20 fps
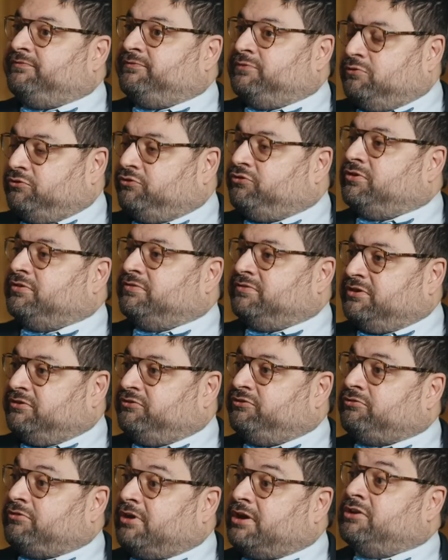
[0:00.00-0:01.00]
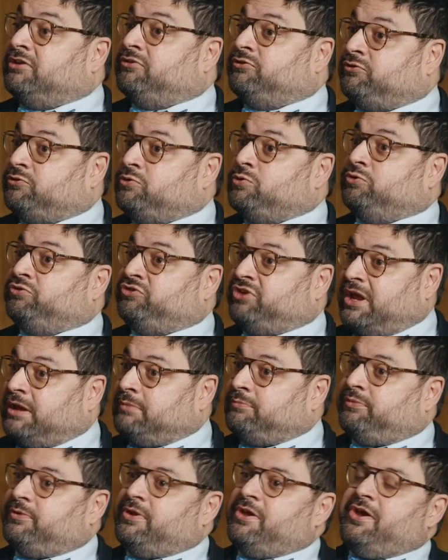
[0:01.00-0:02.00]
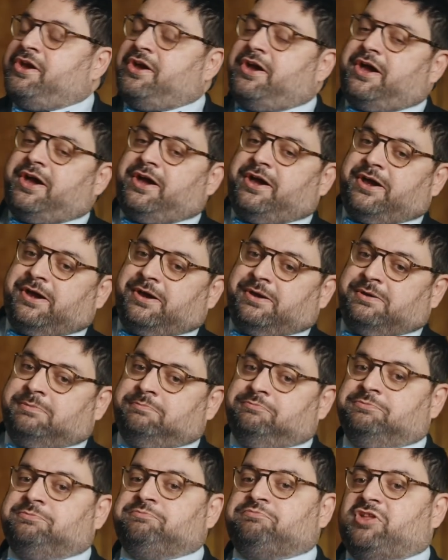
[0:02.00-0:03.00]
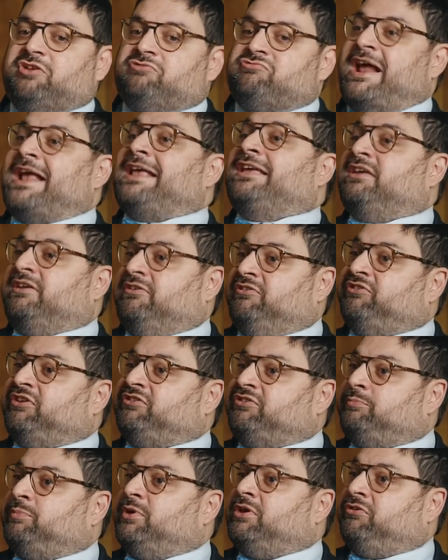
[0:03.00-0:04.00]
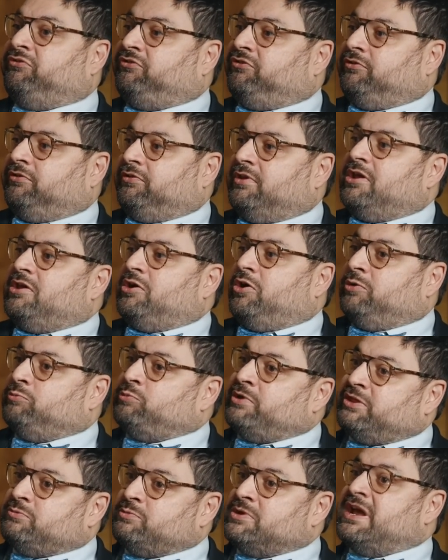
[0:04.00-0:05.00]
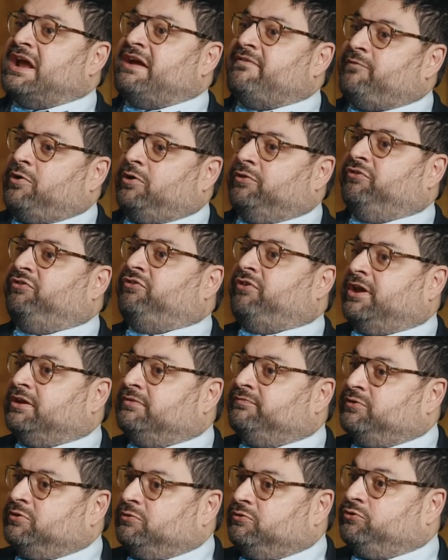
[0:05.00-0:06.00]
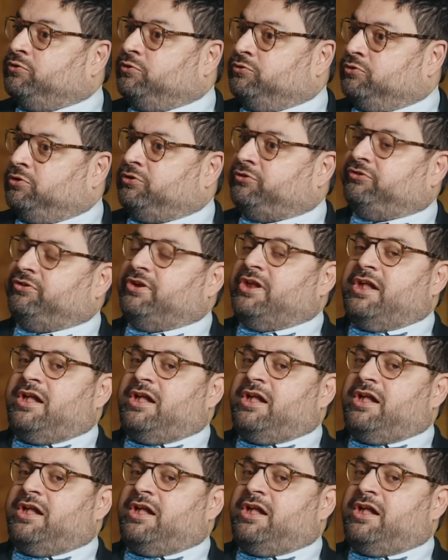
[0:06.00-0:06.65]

future these credit score type um, rankings as a person mm. on whether we have on-site views or not,